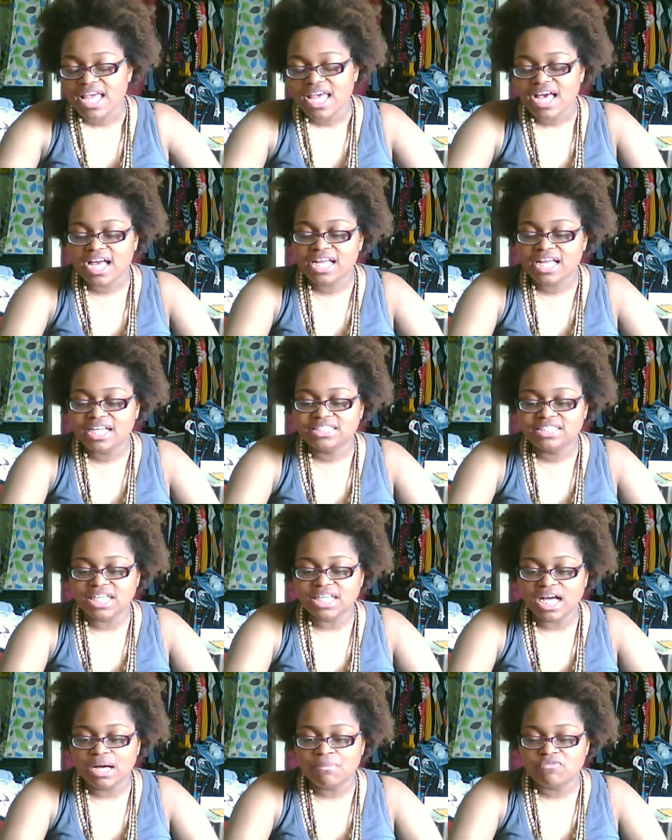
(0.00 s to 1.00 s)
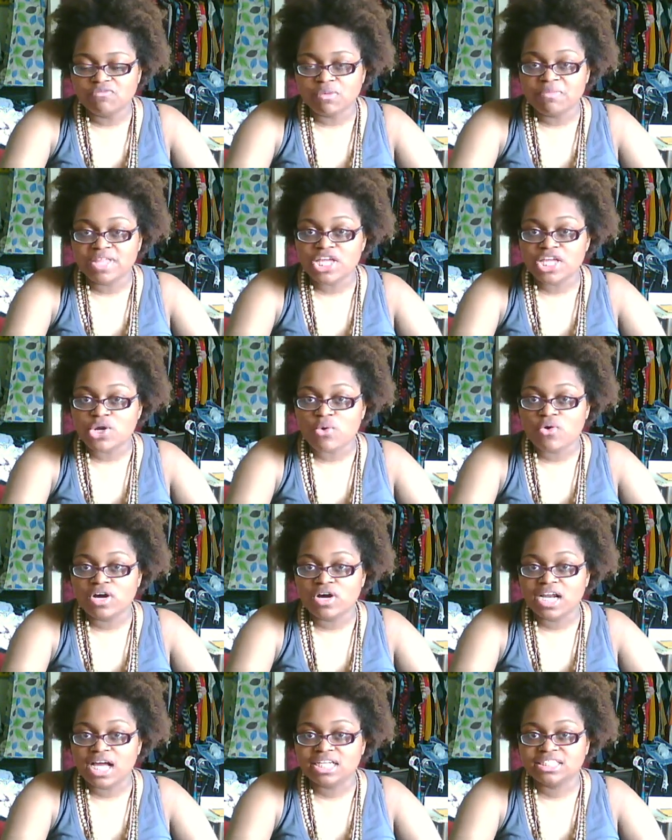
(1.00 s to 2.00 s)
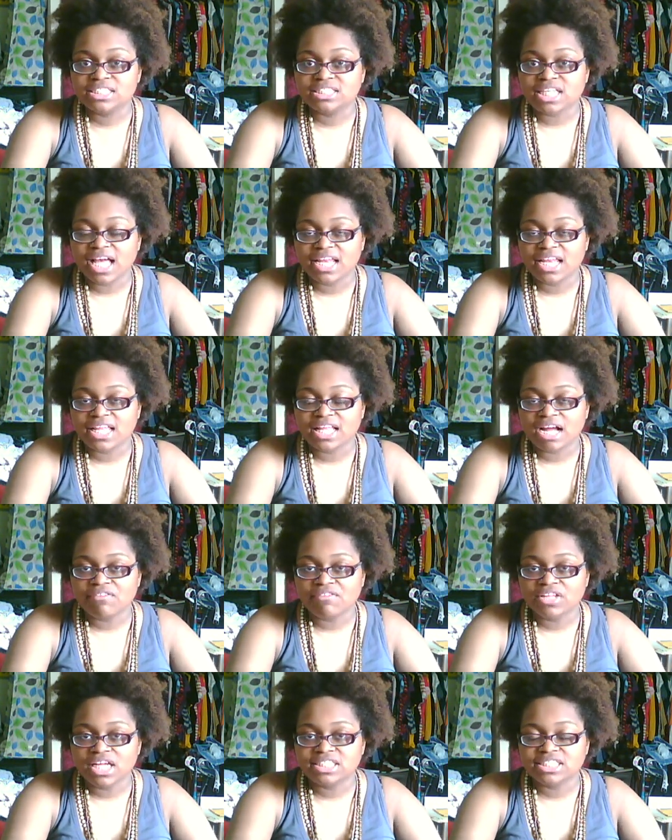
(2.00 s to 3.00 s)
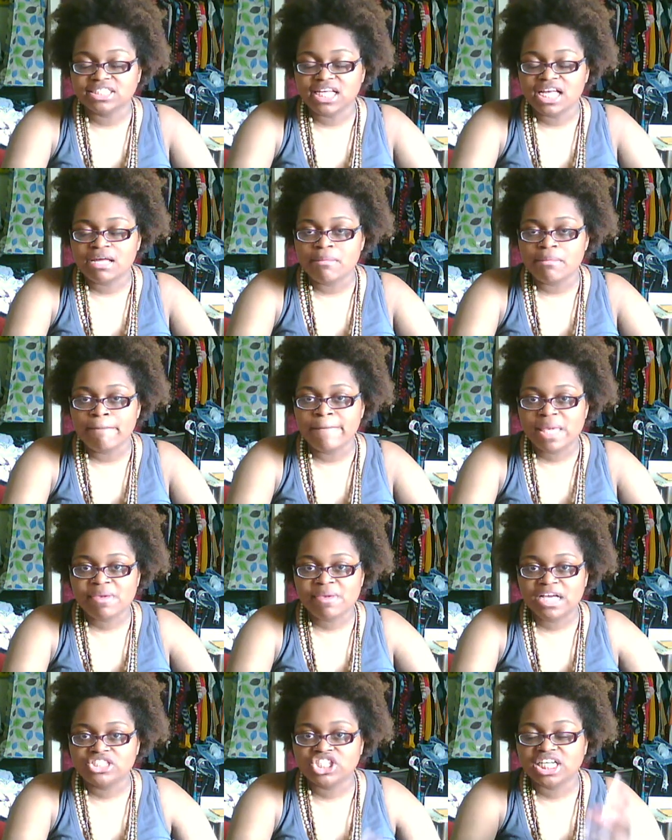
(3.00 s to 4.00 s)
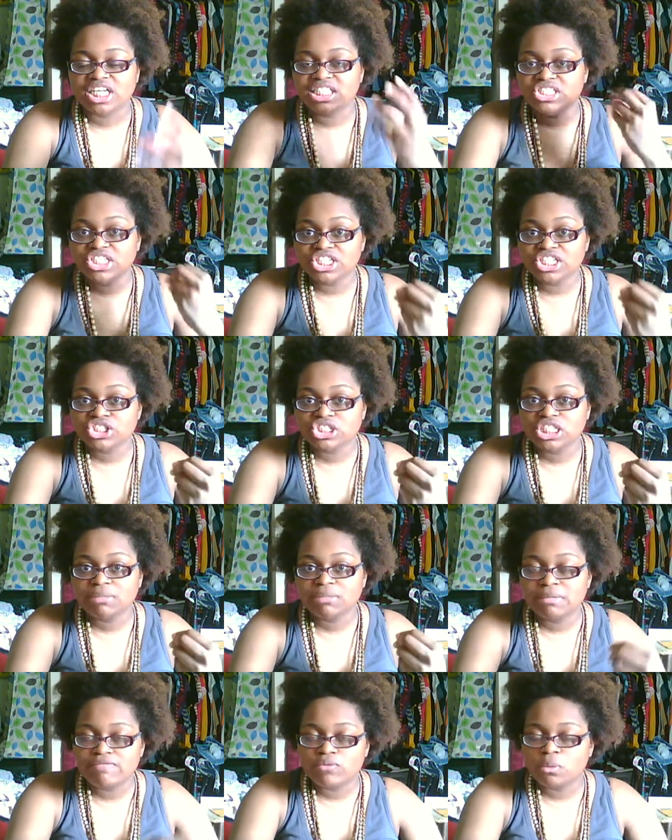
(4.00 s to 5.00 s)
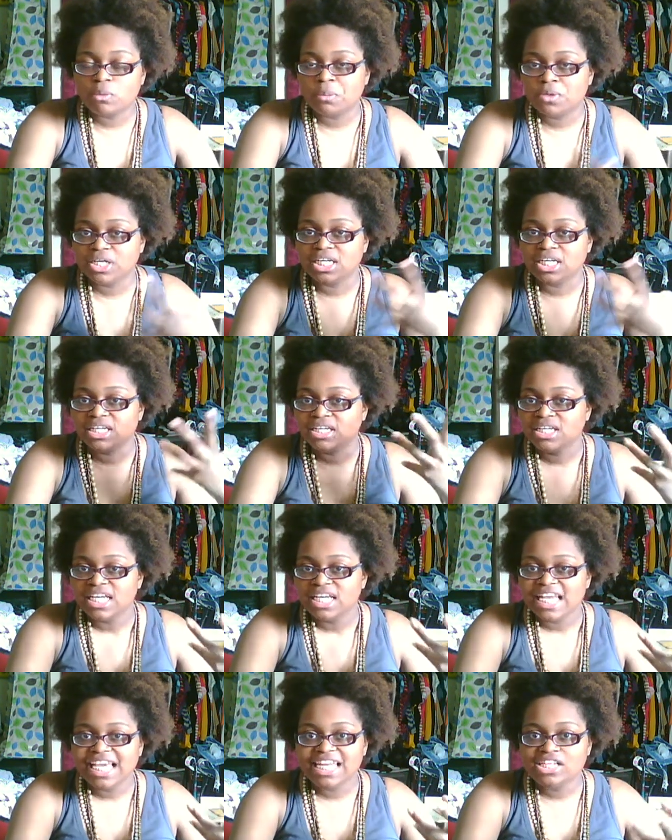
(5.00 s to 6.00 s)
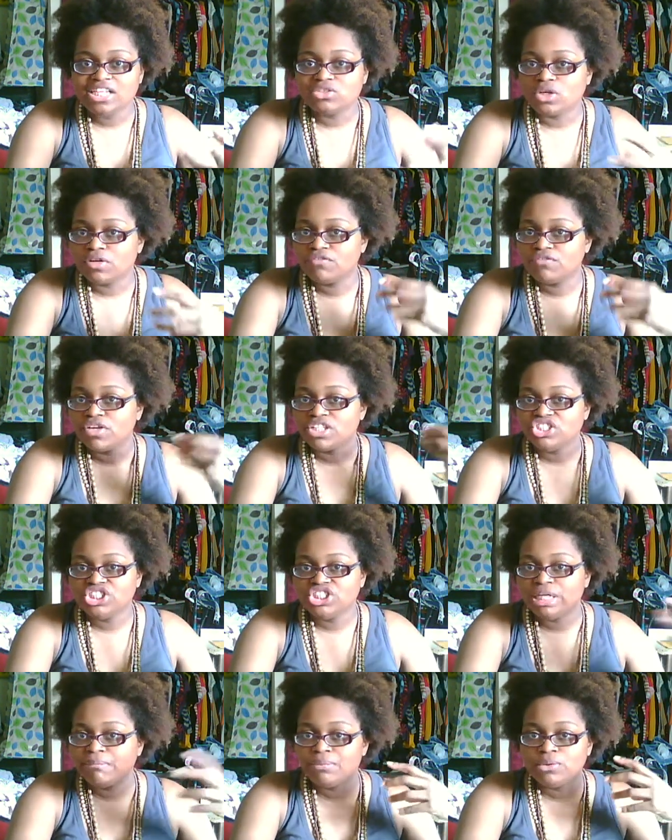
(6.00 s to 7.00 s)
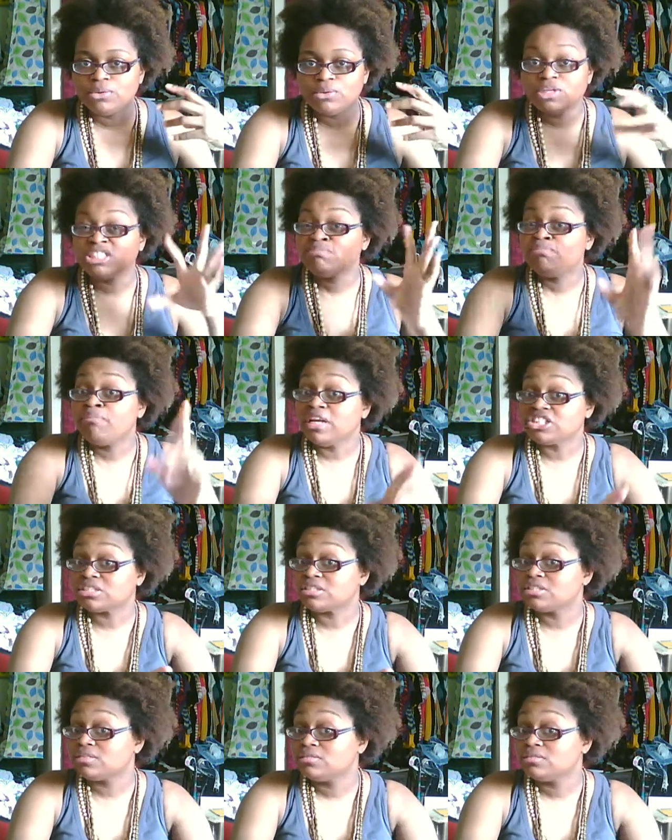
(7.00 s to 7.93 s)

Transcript: And from then on, I realized that maybe I should condition it before putting any sort of shampoo, especially